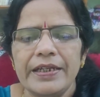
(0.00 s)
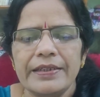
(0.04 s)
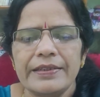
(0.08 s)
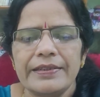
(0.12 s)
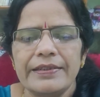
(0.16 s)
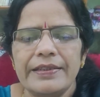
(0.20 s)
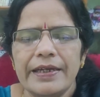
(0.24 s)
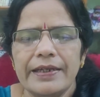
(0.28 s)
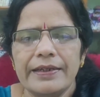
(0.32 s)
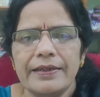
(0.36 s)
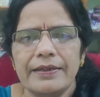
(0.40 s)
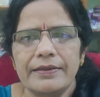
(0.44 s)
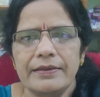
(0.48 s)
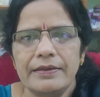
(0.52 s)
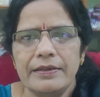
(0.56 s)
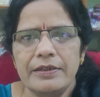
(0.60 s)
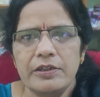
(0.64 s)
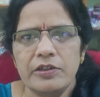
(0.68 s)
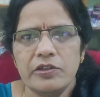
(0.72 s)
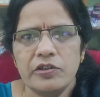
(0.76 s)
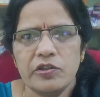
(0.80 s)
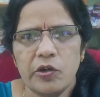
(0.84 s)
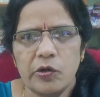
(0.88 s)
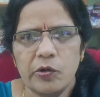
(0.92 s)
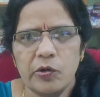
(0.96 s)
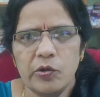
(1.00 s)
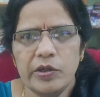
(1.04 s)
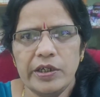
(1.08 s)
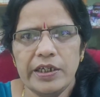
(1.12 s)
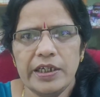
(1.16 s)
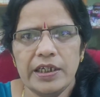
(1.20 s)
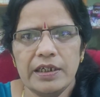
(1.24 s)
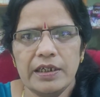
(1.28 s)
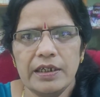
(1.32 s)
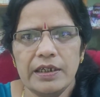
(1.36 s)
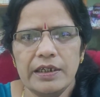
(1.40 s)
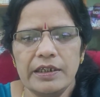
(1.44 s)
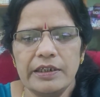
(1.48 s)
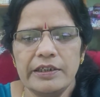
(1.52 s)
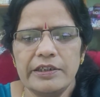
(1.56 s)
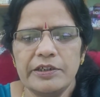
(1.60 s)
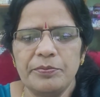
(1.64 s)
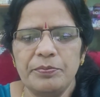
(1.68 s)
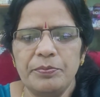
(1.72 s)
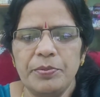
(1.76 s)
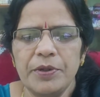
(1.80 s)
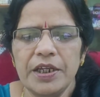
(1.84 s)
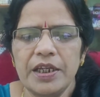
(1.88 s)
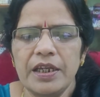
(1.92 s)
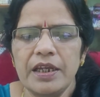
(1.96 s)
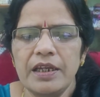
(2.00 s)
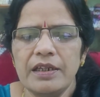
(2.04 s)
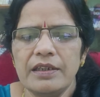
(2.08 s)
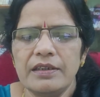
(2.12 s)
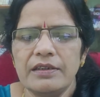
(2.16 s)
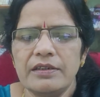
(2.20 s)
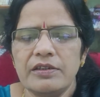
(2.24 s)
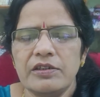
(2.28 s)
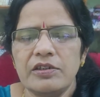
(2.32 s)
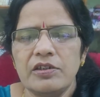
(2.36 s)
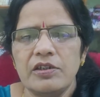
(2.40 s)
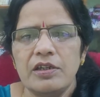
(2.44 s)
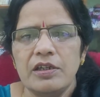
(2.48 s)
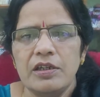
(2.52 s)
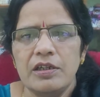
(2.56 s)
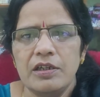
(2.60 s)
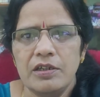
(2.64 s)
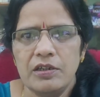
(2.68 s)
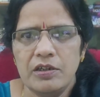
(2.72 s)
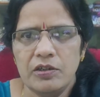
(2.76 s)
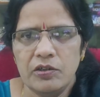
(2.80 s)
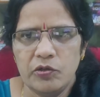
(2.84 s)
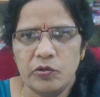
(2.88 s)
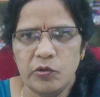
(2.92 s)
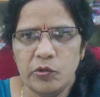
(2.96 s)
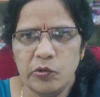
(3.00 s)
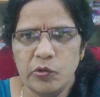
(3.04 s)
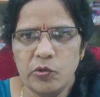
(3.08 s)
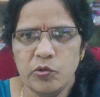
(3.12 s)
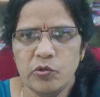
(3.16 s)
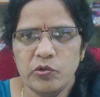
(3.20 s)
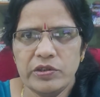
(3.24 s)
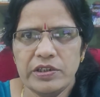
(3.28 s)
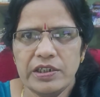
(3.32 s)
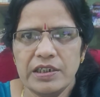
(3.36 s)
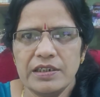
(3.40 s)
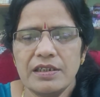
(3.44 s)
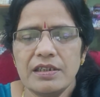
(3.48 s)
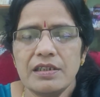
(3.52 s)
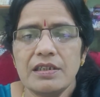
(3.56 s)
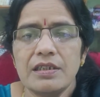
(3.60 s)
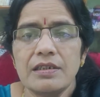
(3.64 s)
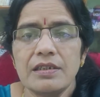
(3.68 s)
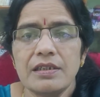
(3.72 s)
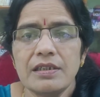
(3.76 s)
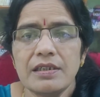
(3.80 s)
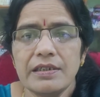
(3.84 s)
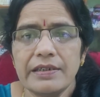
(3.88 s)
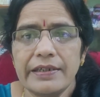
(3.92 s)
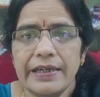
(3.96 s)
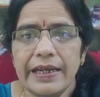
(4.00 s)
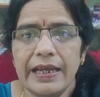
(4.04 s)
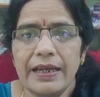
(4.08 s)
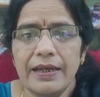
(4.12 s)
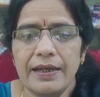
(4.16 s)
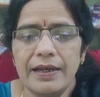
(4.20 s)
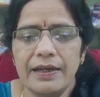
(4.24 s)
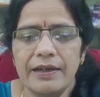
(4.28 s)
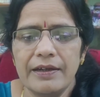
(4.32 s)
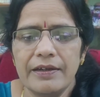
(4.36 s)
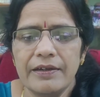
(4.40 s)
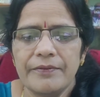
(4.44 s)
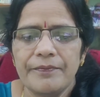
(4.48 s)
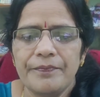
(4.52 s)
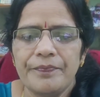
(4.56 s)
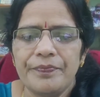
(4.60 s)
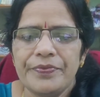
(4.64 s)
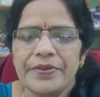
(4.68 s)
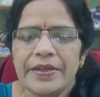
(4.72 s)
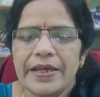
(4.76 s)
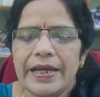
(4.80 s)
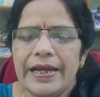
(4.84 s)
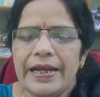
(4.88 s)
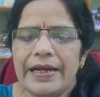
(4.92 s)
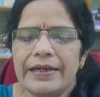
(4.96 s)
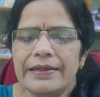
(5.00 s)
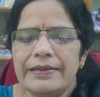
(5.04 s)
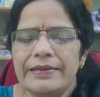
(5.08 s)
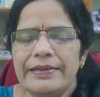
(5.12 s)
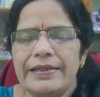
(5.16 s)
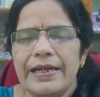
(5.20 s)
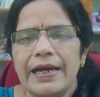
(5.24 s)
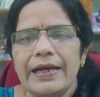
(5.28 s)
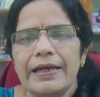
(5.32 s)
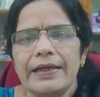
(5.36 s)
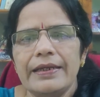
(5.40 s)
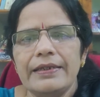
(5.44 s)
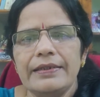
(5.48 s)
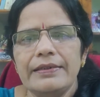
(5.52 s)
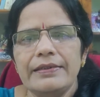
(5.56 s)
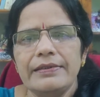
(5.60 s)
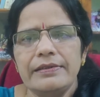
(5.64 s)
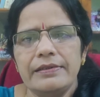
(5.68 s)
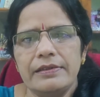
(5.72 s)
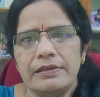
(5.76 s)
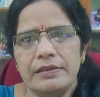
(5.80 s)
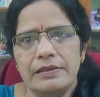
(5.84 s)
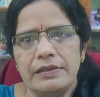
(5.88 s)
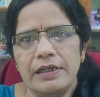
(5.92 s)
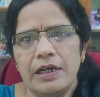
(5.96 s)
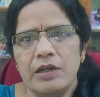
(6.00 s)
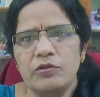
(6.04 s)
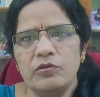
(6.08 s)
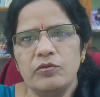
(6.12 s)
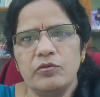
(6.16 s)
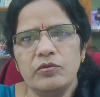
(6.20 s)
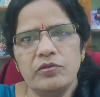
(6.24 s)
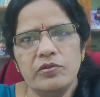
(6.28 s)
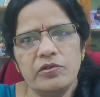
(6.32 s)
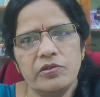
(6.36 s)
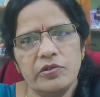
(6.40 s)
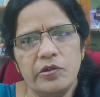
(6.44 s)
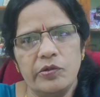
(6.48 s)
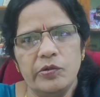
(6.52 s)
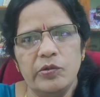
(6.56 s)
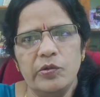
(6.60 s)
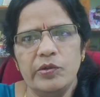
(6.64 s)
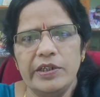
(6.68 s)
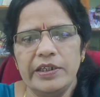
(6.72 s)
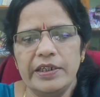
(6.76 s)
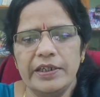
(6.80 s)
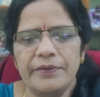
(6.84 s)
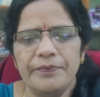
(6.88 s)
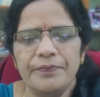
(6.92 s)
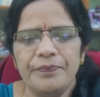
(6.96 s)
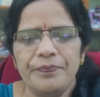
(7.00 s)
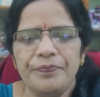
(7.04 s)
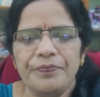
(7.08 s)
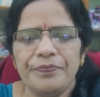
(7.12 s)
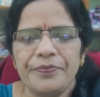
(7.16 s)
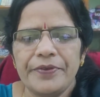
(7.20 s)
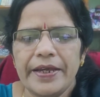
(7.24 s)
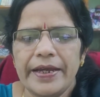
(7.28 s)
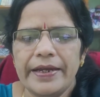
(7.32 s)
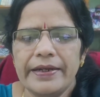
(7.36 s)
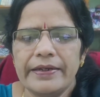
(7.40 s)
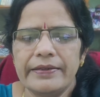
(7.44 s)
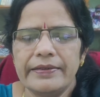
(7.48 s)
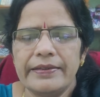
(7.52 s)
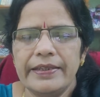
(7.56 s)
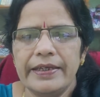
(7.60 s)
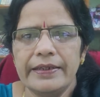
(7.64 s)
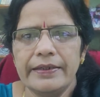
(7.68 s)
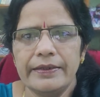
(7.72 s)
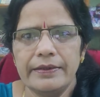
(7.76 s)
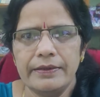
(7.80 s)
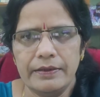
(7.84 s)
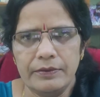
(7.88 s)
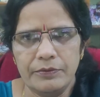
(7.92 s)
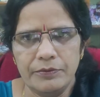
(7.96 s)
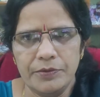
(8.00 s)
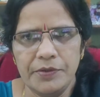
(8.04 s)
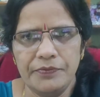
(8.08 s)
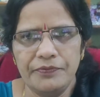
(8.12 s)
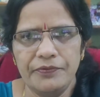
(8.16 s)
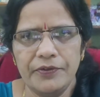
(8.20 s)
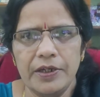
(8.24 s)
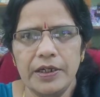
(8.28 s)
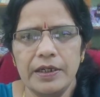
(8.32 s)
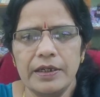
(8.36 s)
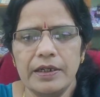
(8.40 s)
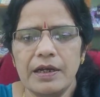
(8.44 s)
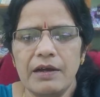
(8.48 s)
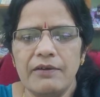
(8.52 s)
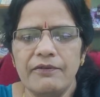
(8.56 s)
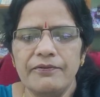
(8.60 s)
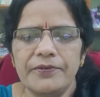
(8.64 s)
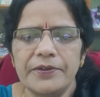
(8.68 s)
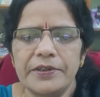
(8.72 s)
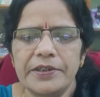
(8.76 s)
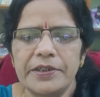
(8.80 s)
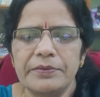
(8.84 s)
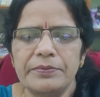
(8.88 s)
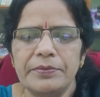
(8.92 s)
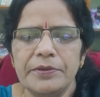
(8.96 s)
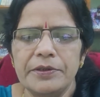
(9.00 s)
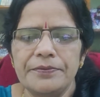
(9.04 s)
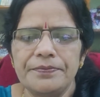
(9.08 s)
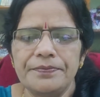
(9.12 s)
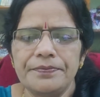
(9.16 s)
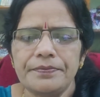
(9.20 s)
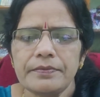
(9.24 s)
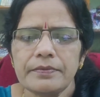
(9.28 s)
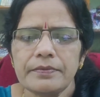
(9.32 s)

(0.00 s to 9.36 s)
then slowly it begins to lose its sting and dies down slowly, and then we feel comfortable.